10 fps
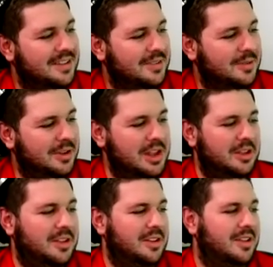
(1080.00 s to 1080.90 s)
says well, he
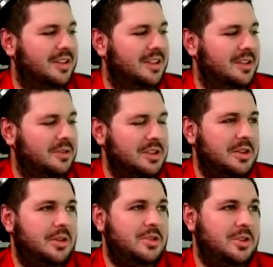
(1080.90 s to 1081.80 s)
was sixty-nine. By well, the
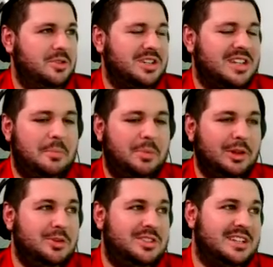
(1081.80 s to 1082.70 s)
way, you, you just said
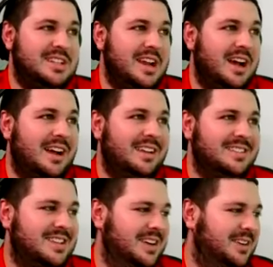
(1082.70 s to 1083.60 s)
blew sixty-nine.
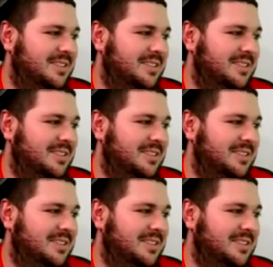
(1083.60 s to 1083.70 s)
So